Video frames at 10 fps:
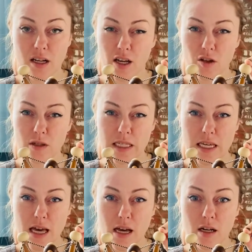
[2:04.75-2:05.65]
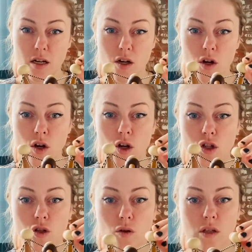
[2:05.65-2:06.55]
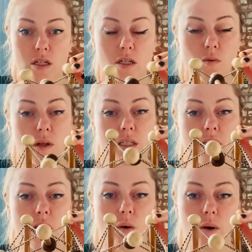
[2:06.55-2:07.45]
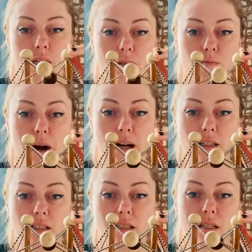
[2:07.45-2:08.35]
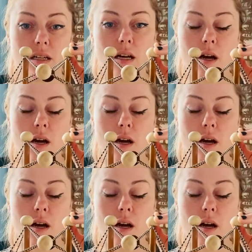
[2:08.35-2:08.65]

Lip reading: Can you see that? So this is what it's like when it's balanced.